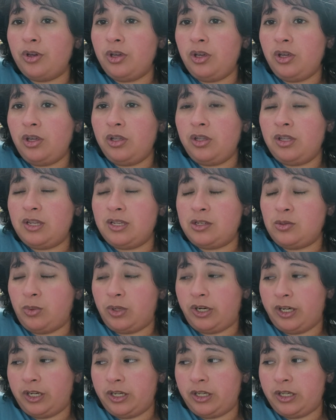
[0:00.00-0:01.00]

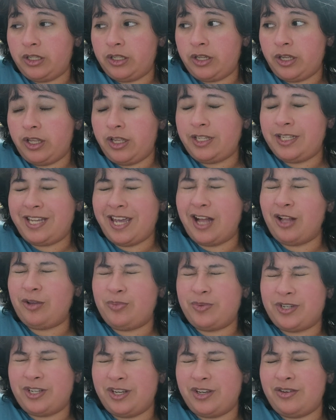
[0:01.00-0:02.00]
this
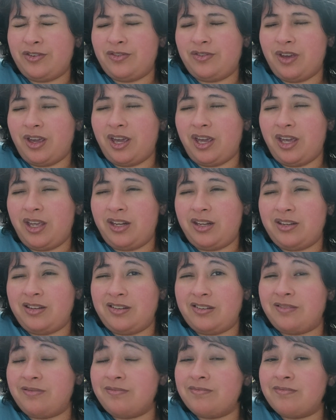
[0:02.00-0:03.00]
helps you,
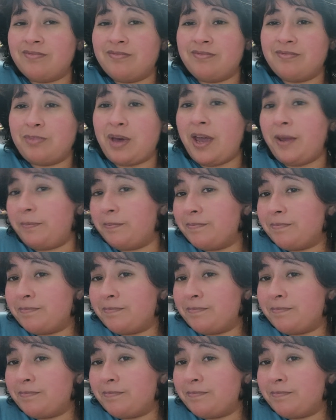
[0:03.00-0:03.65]
and bye.